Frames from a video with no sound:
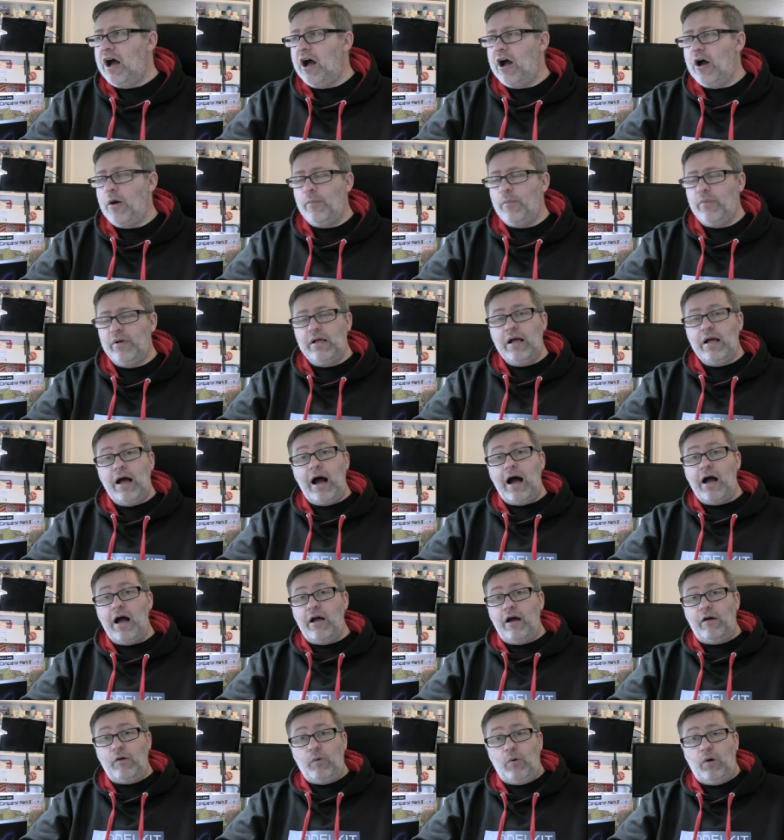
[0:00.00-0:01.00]
um,
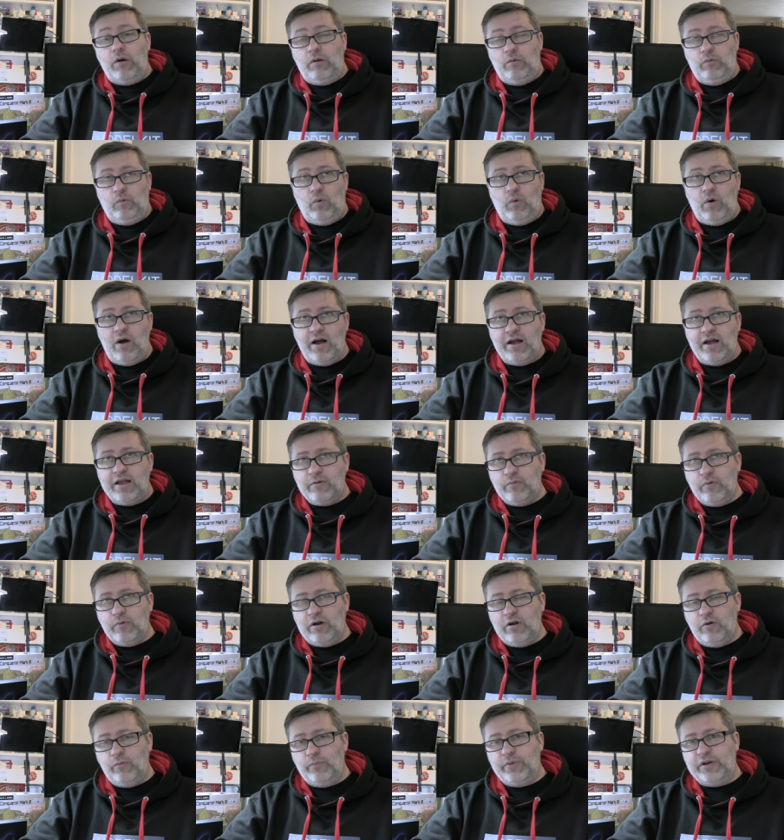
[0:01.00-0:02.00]
I, why?
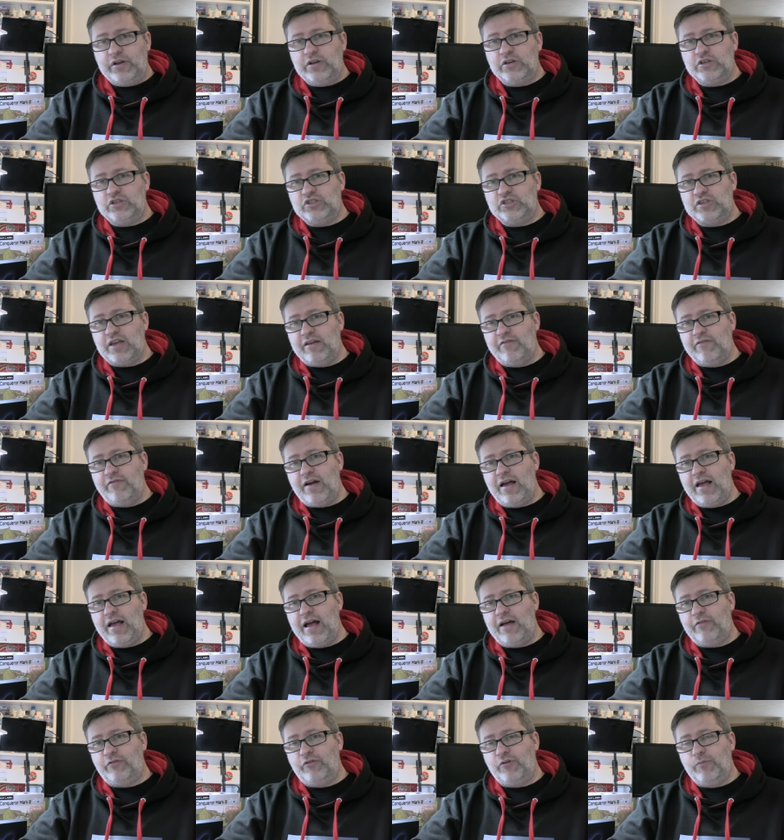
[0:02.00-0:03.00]
Well, because sci-fi
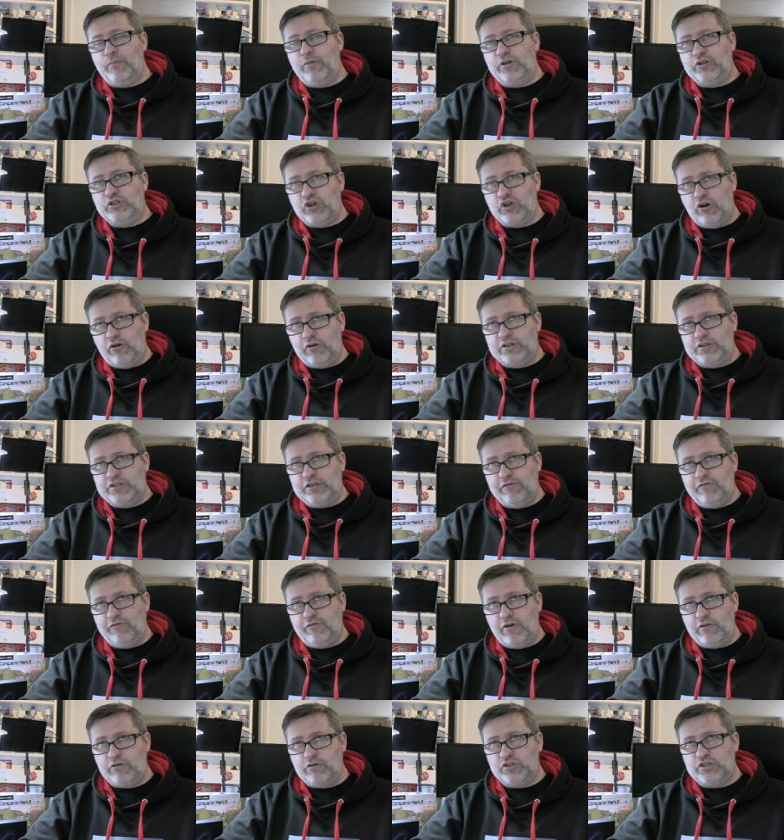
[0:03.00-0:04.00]
had the majority of
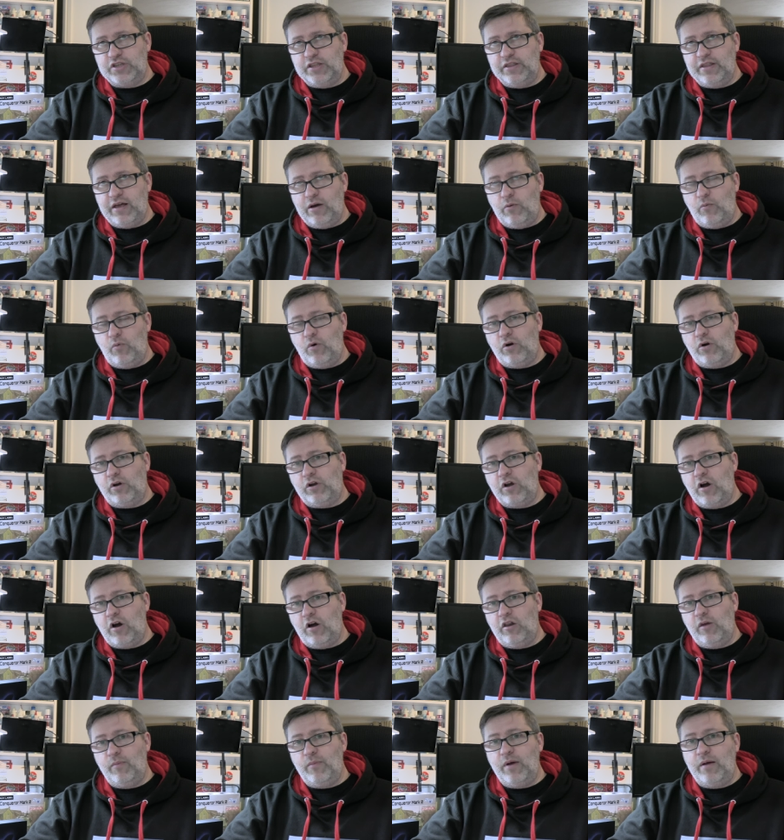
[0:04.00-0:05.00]
votes in that one
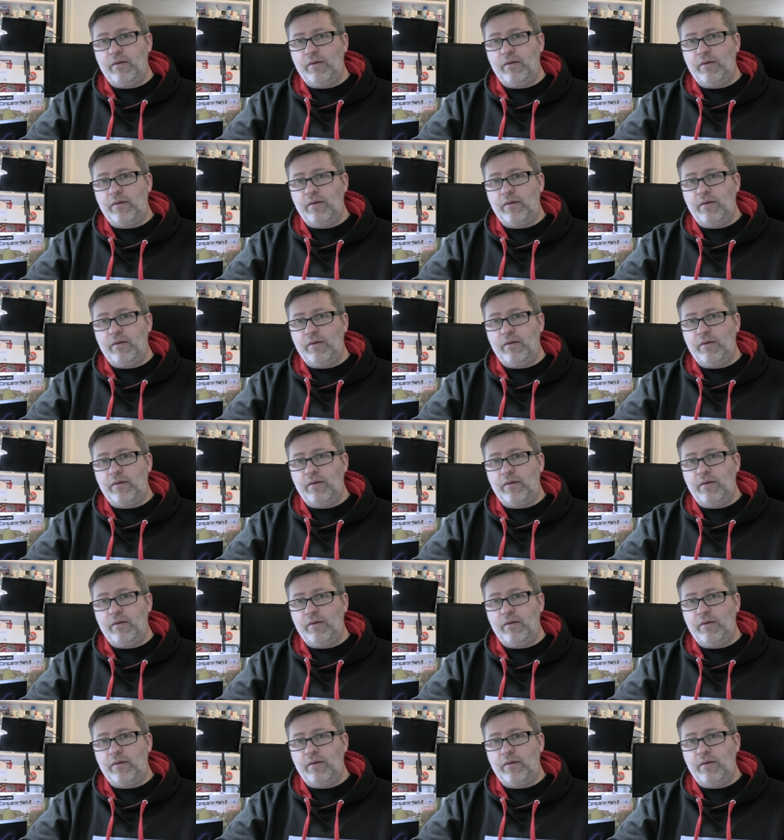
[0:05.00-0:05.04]
column.